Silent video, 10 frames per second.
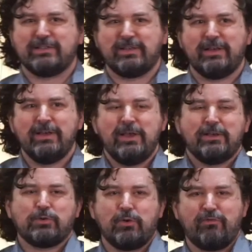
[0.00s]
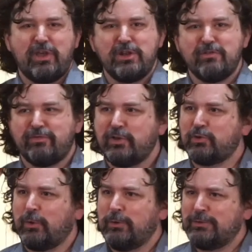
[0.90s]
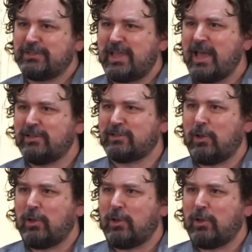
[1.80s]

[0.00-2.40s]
the sort of individual who stands